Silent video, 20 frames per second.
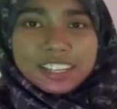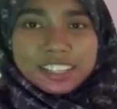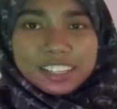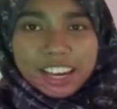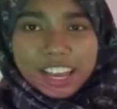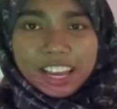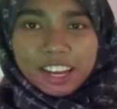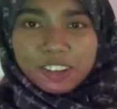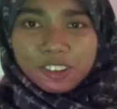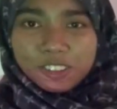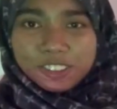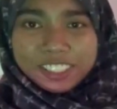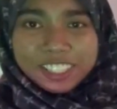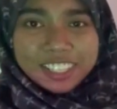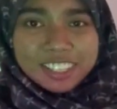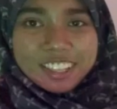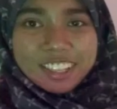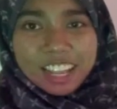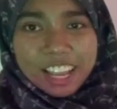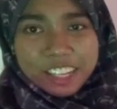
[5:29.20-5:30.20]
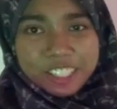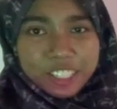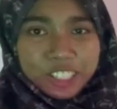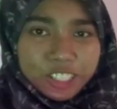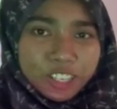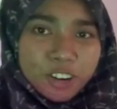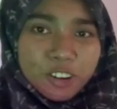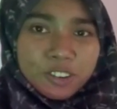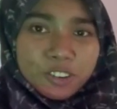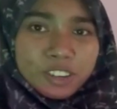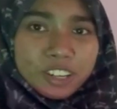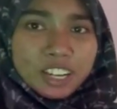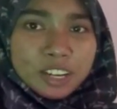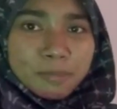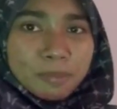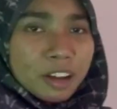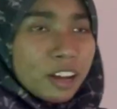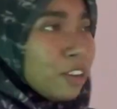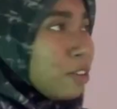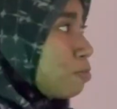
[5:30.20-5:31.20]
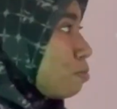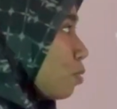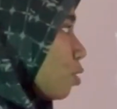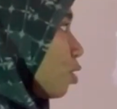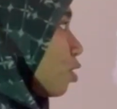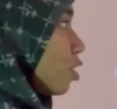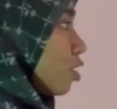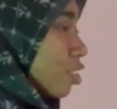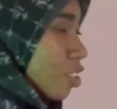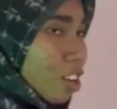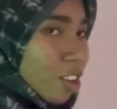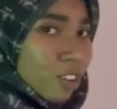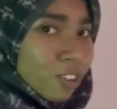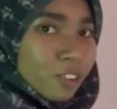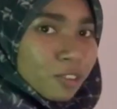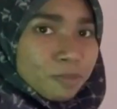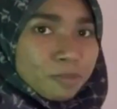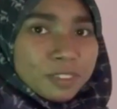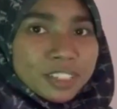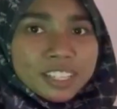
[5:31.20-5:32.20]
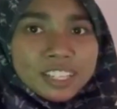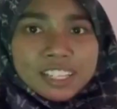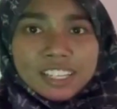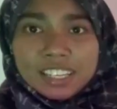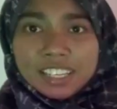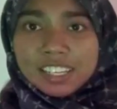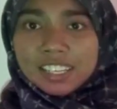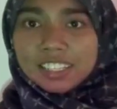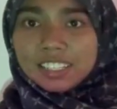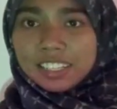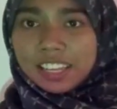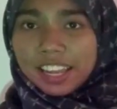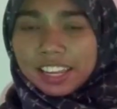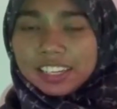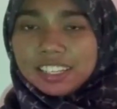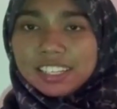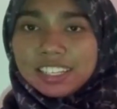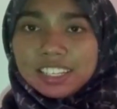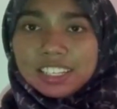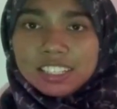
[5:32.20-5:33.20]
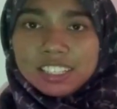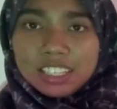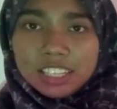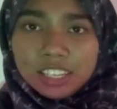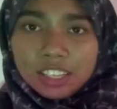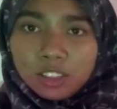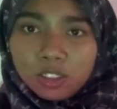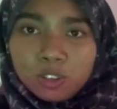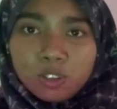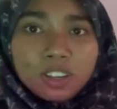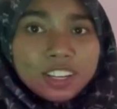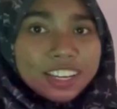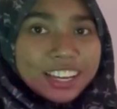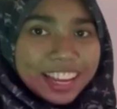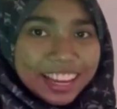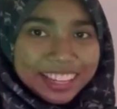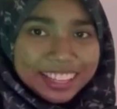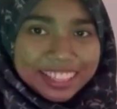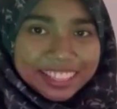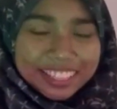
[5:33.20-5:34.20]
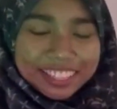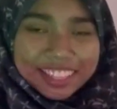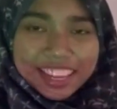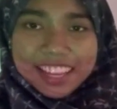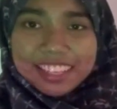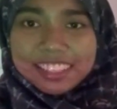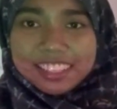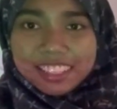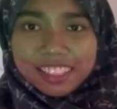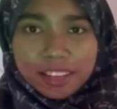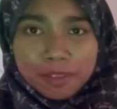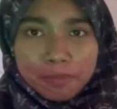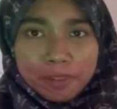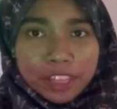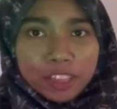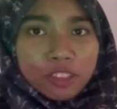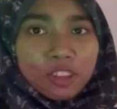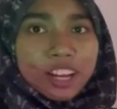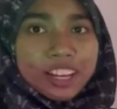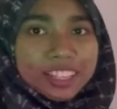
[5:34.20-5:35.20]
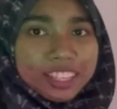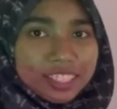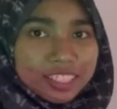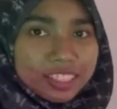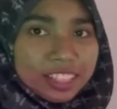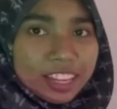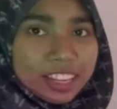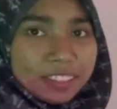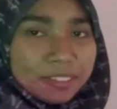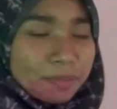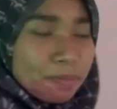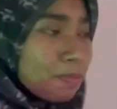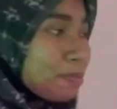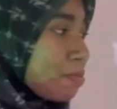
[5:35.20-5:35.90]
Now, this slide show about book saw. It can easy to ladies and gentlemen to understand.